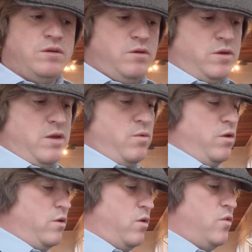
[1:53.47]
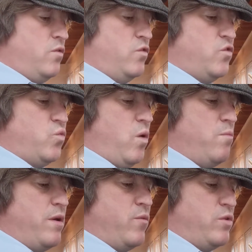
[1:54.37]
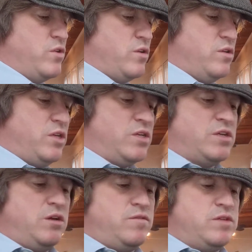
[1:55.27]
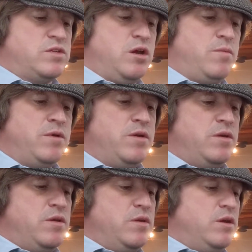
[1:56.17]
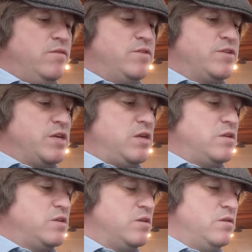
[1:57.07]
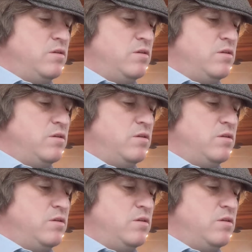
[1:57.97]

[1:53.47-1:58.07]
Okay, we're not going to swamp it, we're just going to dust it over the top of the seeds,